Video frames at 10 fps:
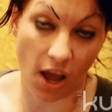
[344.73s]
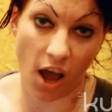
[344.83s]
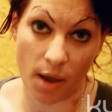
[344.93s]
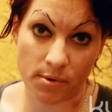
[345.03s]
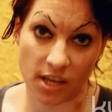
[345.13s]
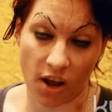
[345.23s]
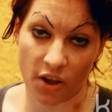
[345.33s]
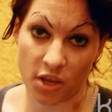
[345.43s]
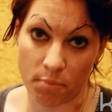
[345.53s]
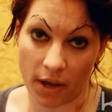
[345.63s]
I was at
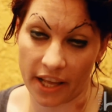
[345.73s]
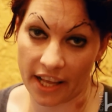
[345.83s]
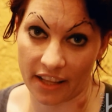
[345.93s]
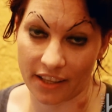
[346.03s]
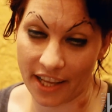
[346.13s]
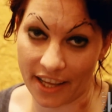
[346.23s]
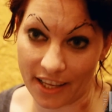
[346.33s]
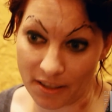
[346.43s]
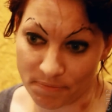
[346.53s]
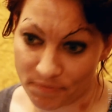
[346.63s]
Occupy
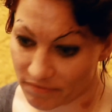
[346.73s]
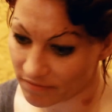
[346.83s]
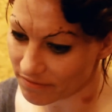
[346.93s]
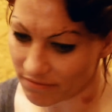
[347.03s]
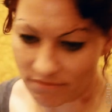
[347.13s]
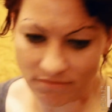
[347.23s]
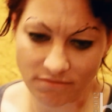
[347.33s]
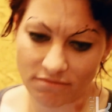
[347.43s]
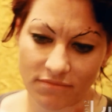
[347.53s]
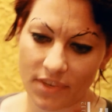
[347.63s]
LA,
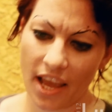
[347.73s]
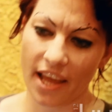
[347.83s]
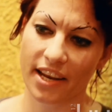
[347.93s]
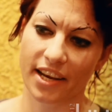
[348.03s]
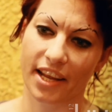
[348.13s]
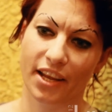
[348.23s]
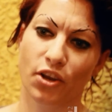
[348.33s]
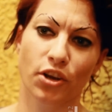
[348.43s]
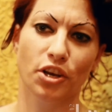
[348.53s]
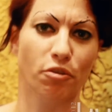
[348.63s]
and it
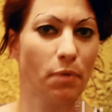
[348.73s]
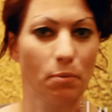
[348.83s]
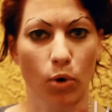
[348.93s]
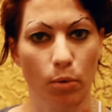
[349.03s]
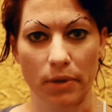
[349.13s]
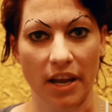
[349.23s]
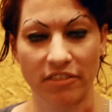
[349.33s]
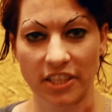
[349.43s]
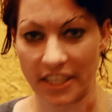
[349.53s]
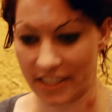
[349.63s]
couldn't have been more
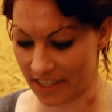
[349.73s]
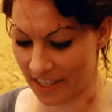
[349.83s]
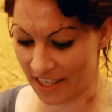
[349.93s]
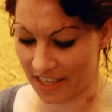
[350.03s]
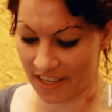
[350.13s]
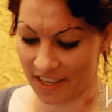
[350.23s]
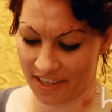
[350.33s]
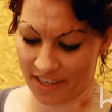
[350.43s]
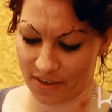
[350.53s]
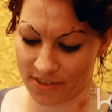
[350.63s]
benevolent.
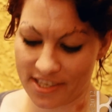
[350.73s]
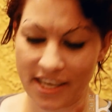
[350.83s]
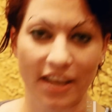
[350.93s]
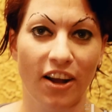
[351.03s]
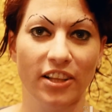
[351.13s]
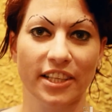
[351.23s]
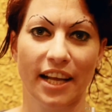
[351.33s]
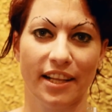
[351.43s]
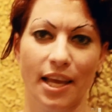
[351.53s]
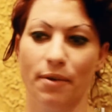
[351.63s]
You know, City Hall in
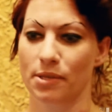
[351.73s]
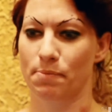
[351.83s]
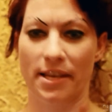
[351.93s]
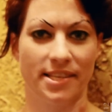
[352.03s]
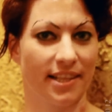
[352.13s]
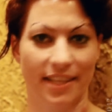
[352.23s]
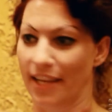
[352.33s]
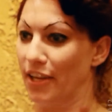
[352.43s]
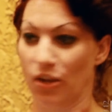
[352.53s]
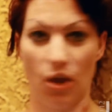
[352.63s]
LA was basically
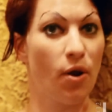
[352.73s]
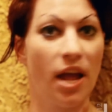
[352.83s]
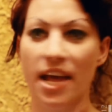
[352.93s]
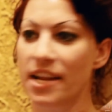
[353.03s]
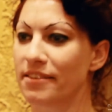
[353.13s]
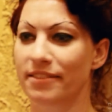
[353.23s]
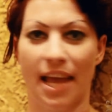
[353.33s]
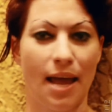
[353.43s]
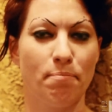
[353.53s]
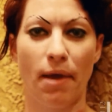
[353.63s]
like, go ahead,
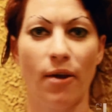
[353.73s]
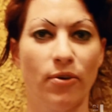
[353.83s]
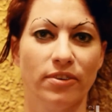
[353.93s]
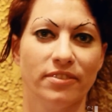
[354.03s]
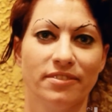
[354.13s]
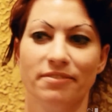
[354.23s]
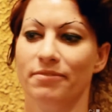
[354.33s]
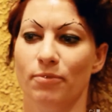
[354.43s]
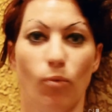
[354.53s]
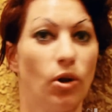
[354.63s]
camp out,
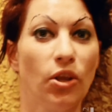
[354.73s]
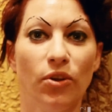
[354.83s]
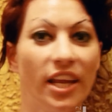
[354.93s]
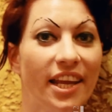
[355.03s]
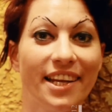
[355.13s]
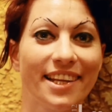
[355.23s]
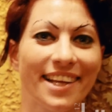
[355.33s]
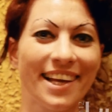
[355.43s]
what do you need?